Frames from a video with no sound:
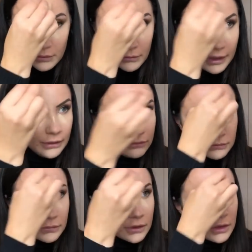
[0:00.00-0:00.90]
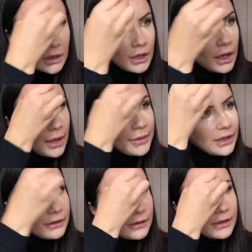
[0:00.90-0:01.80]
Wow. I
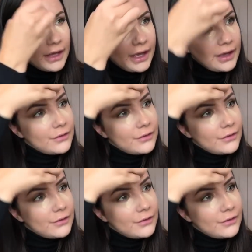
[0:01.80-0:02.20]
mean, yeah,